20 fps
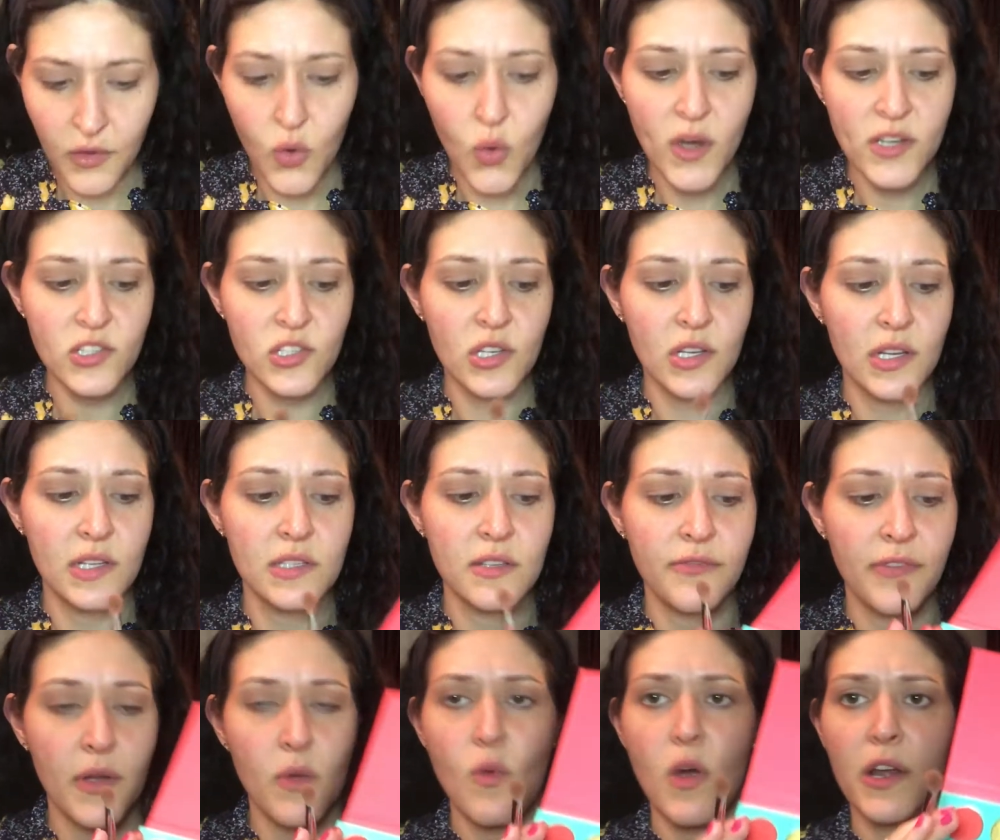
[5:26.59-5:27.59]
The question is
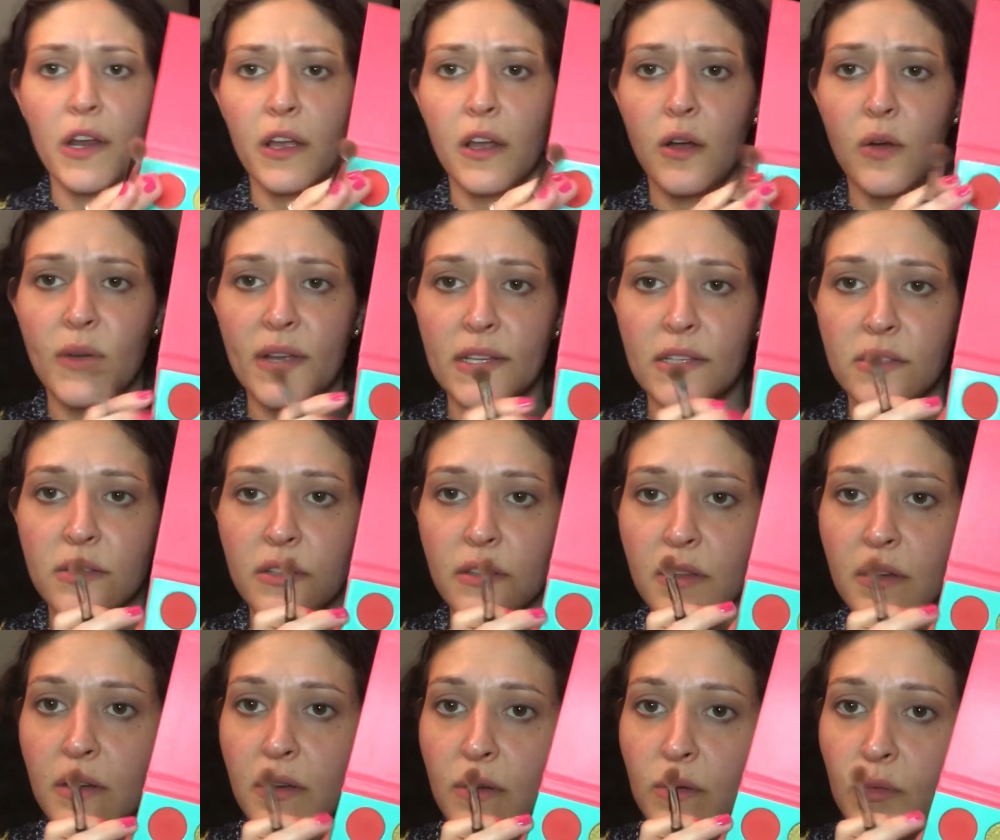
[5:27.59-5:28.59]
if I want to go into
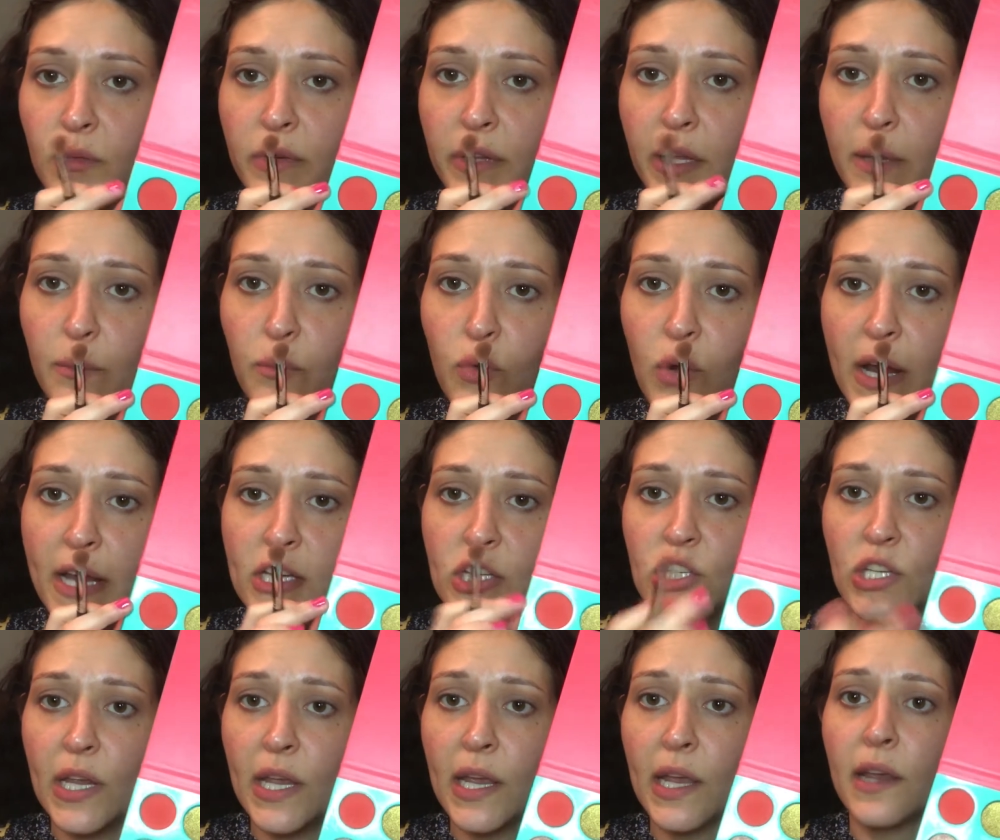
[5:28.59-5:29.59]
the really bright
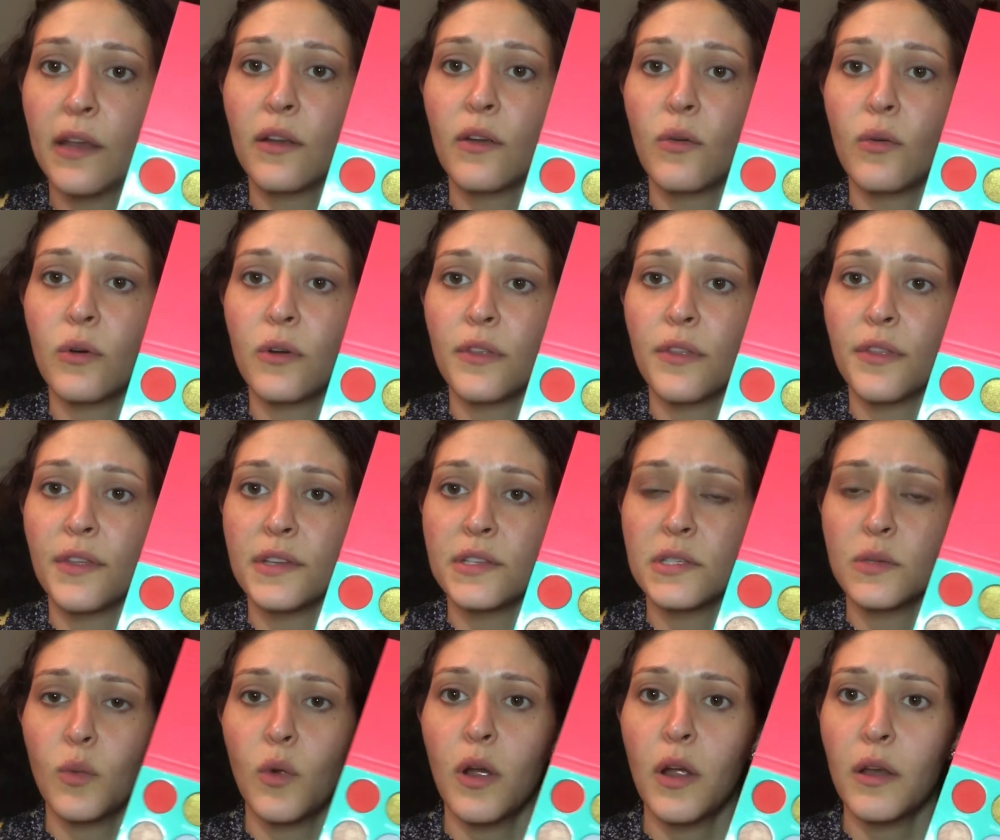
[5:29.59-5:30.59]
shade or
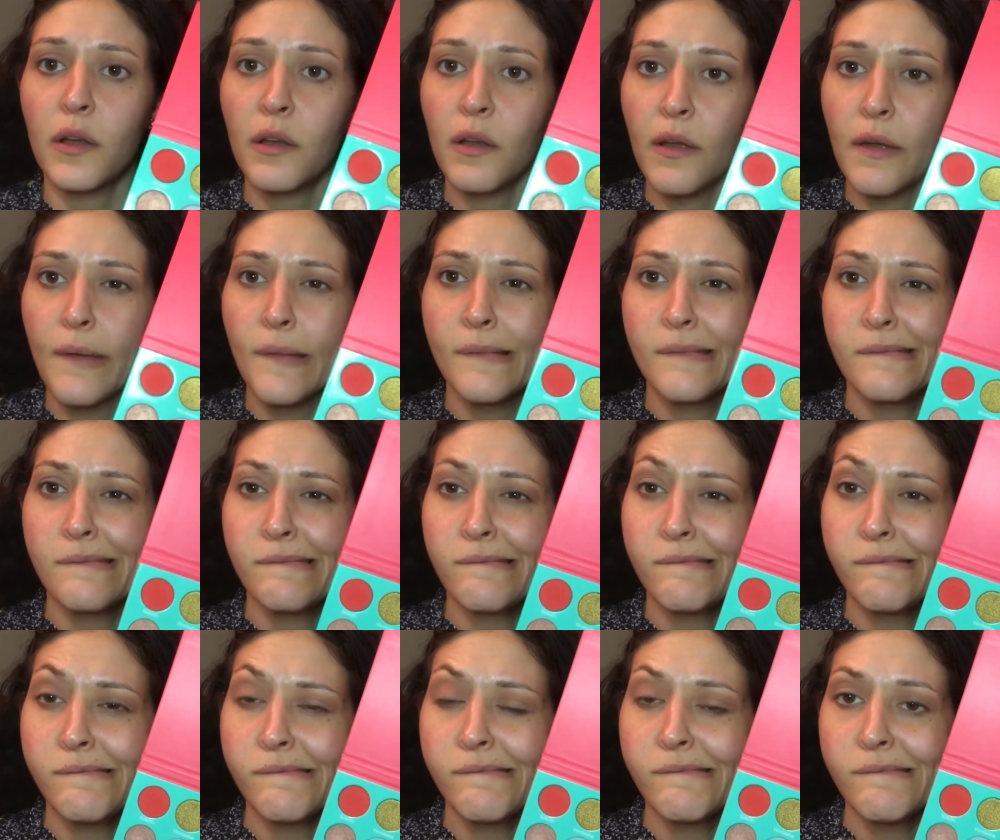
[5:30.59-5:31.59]
this one.
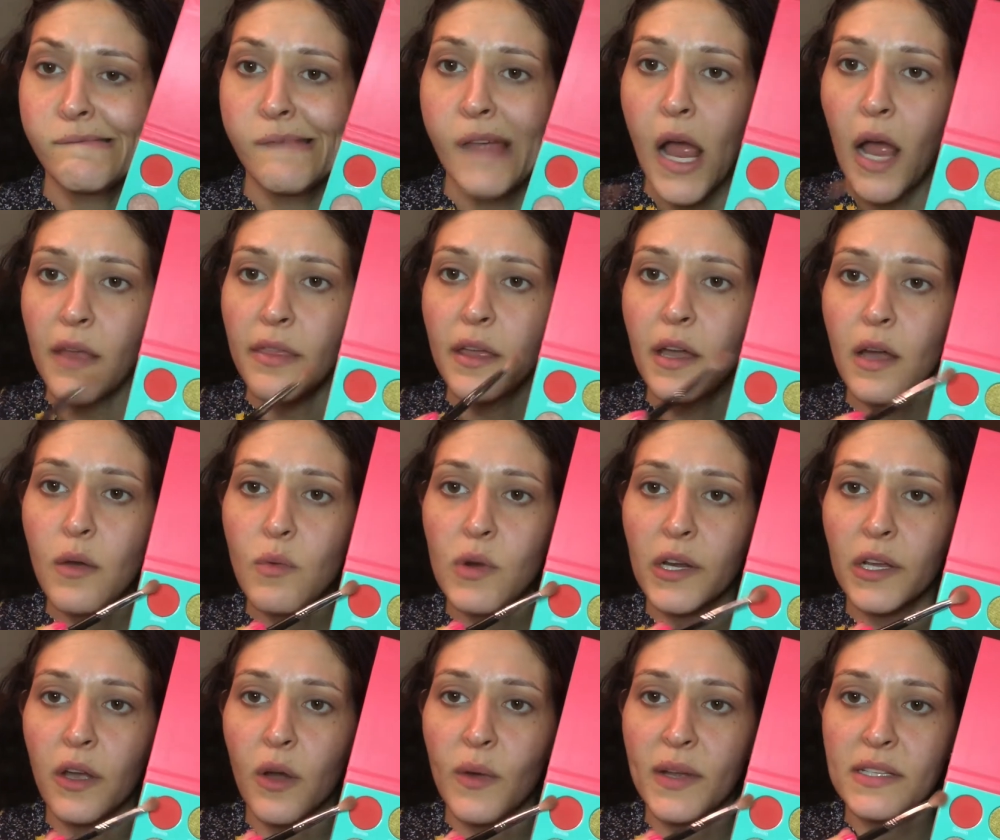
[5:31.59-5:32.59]
I think I
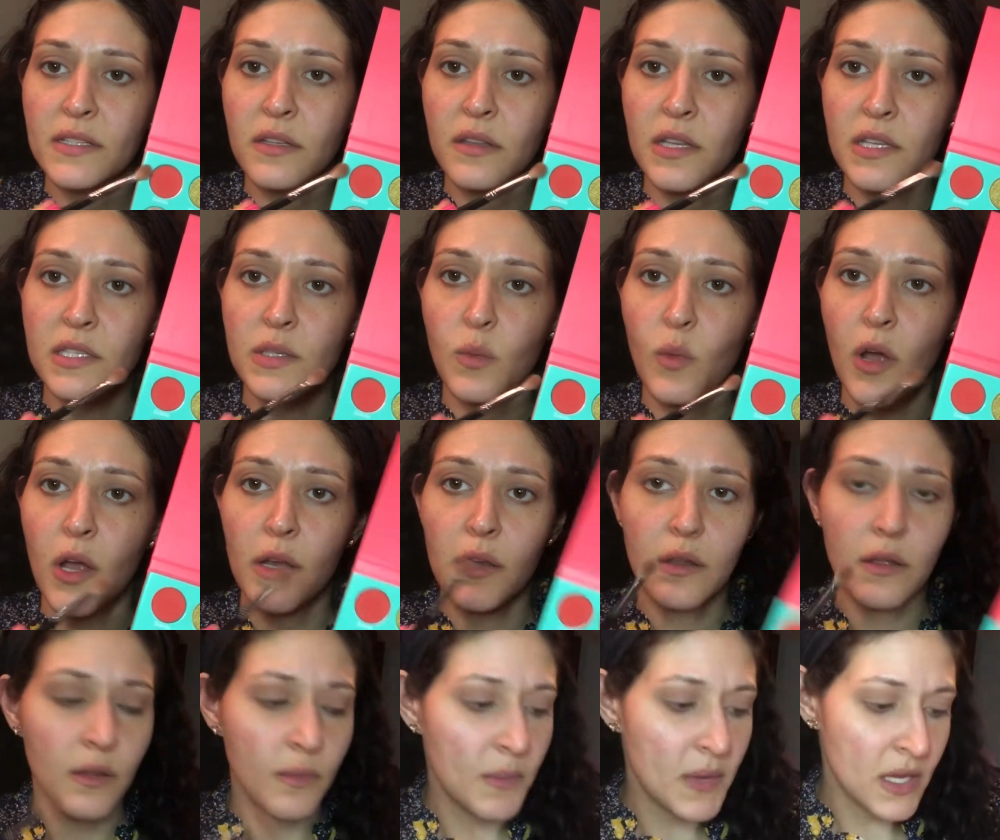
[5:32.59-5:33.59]
want to go into this
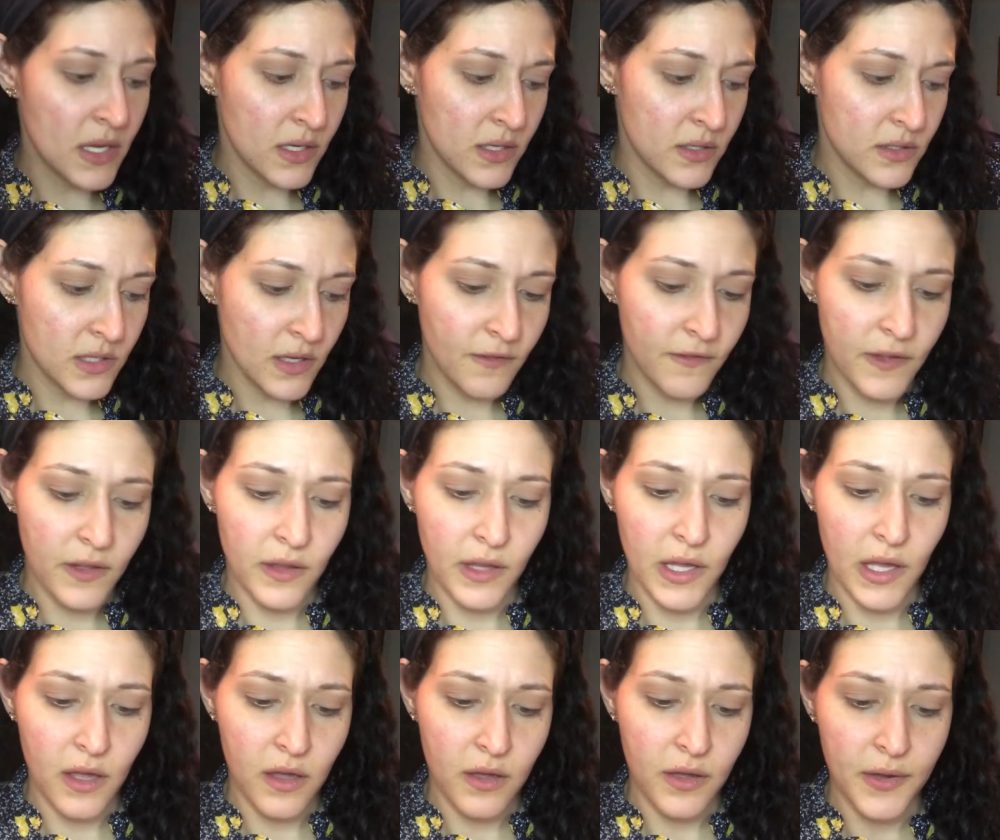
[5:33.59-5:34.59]
one because I feel
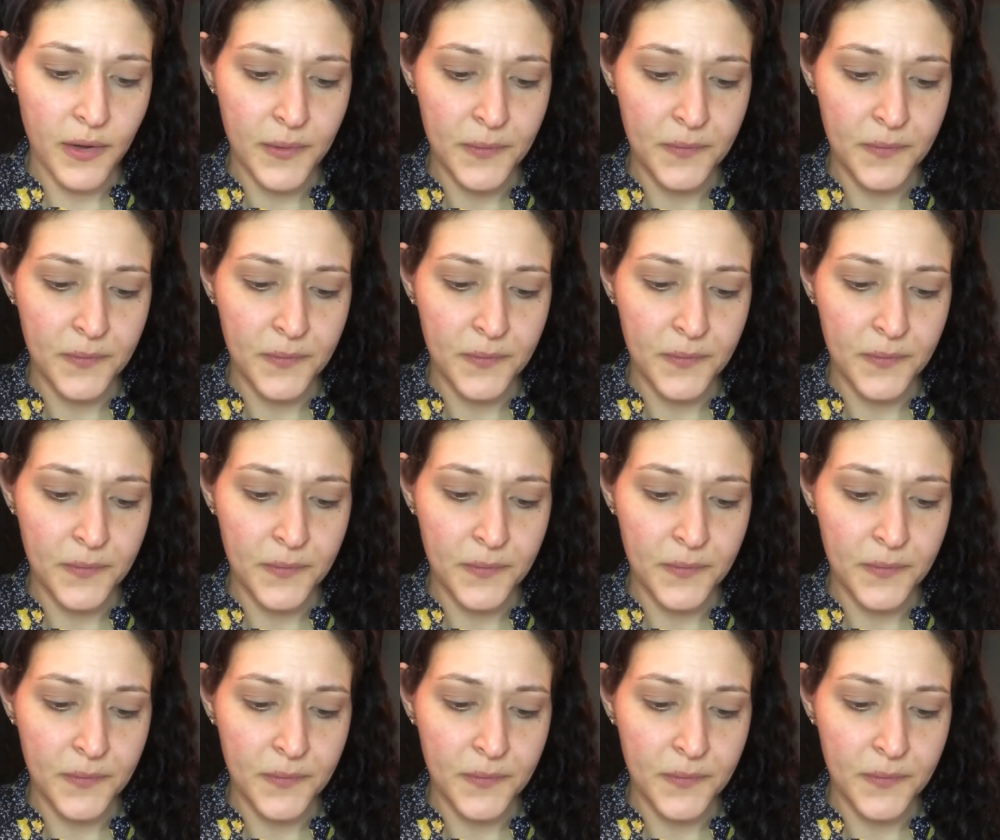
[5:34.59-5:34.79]
like